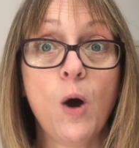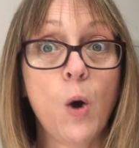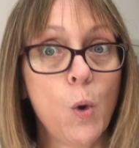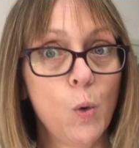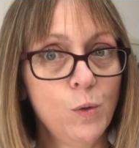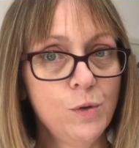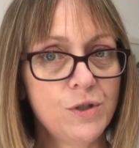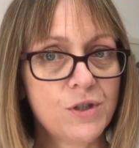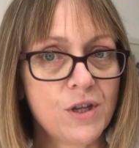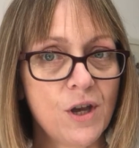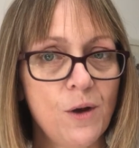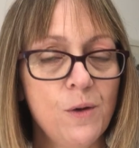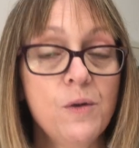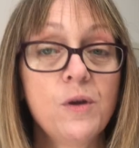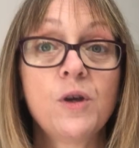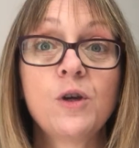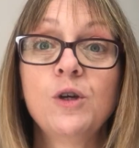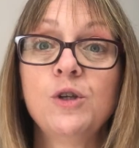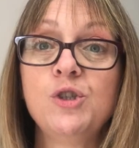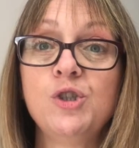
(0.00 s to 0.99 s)
Also,
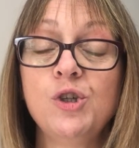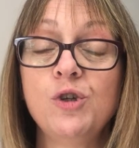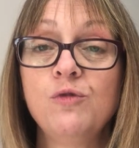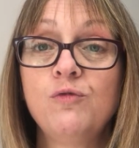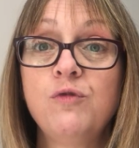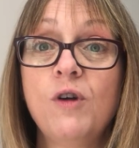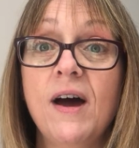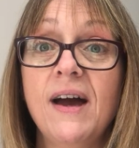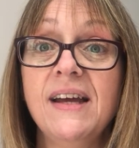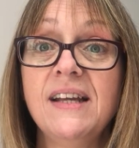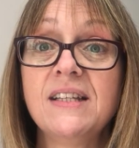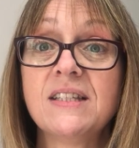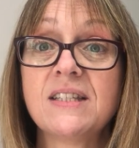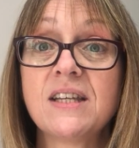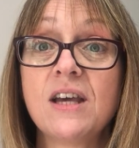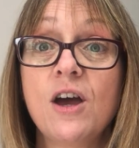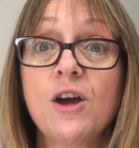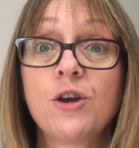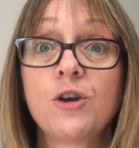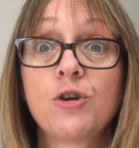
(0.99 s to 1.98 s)
could you write
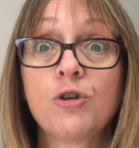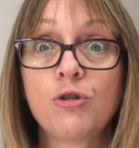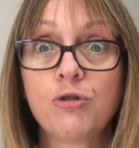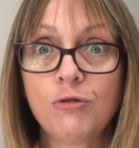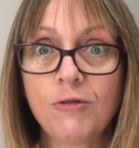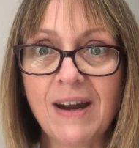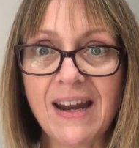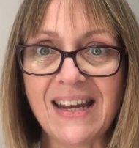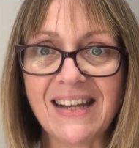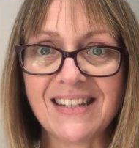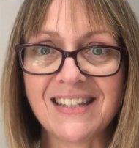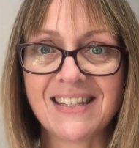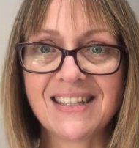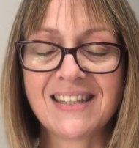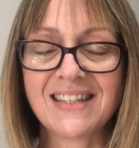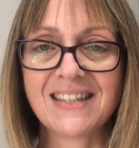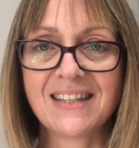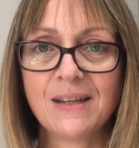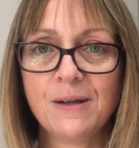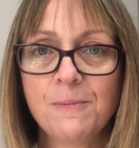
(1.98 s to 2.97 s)

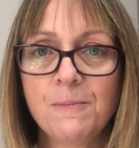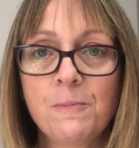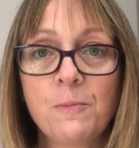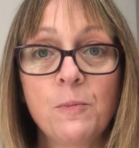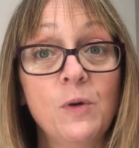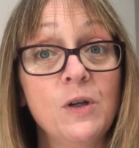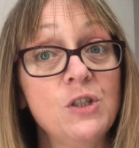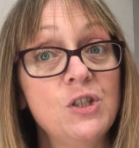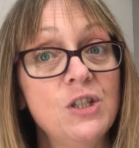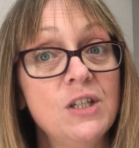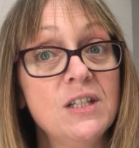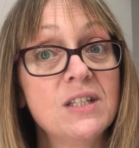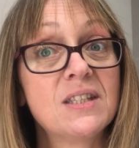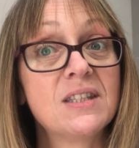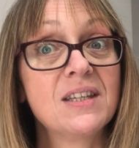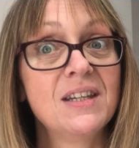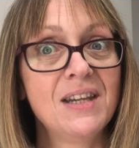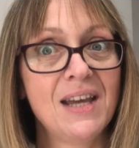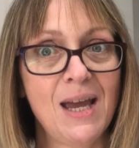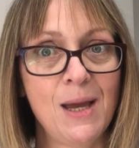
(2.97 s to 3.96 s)
Chris, which is
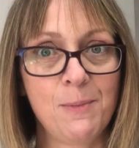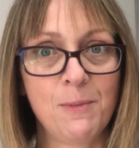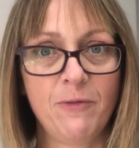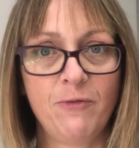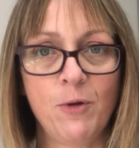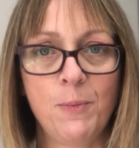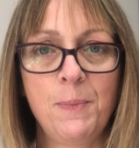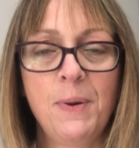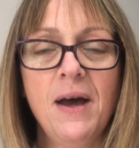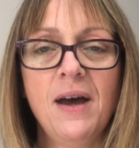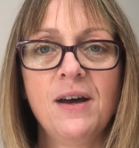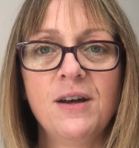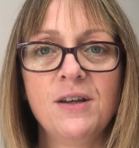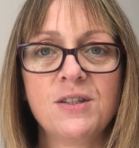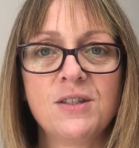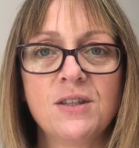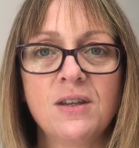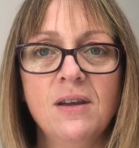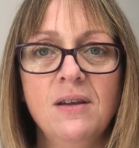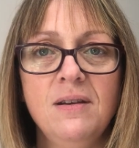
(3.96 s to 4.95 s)
the name of a
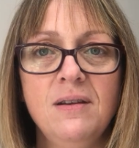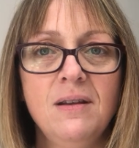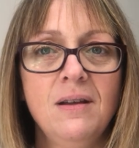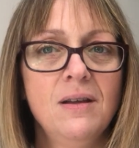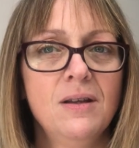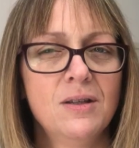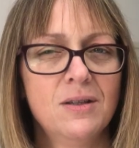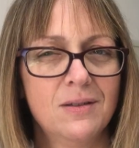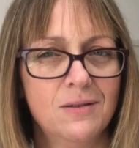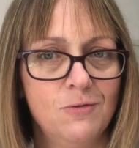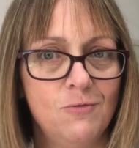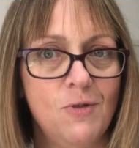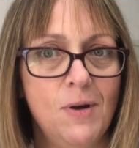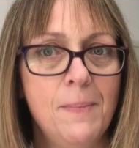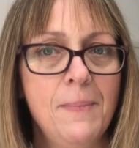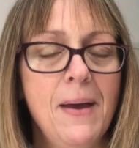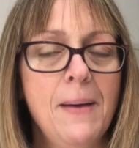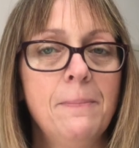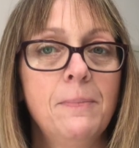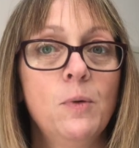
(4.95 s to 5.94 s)
person?
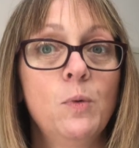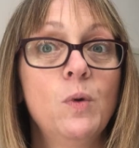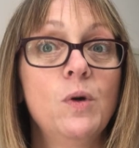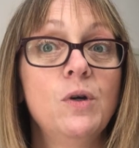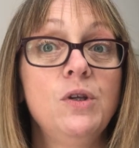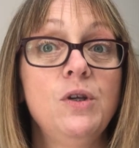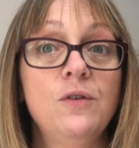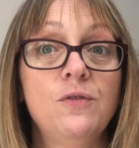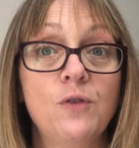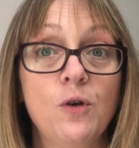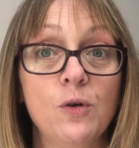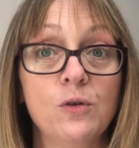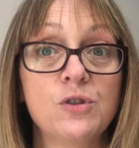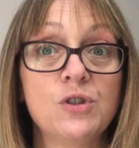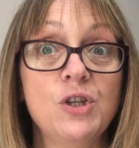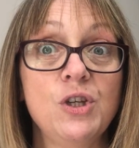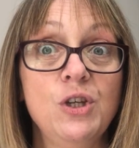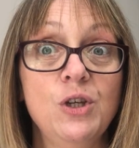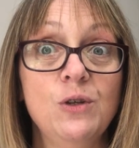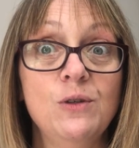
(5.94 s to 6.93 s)
Remember what you've got
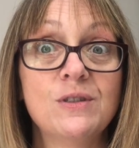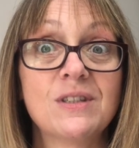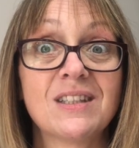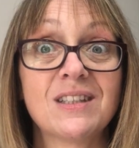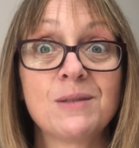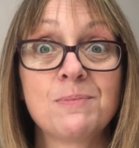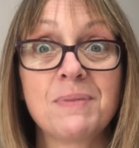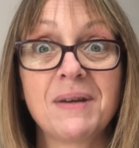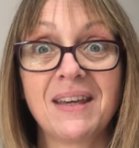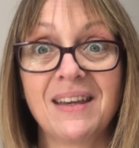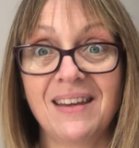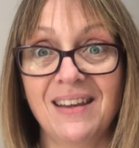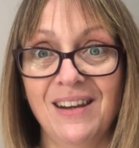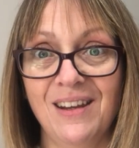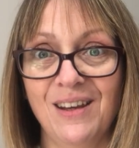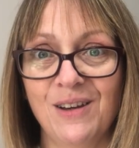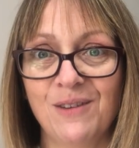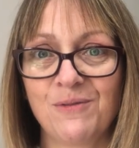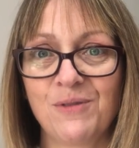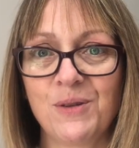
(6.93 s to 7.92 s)
to use at the
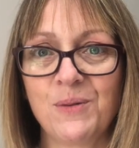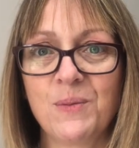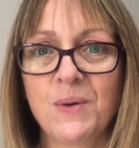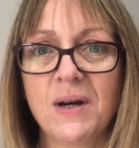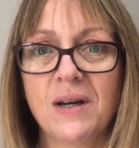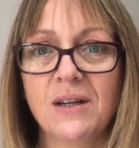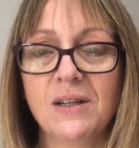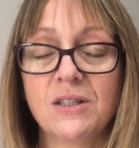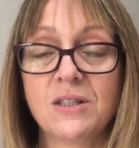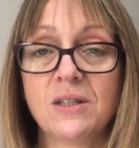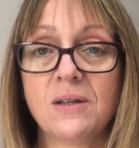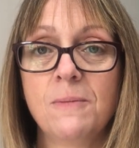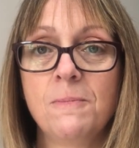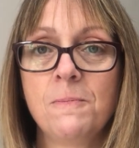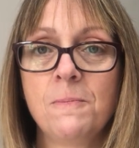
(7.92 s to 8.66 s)
beginning of the word.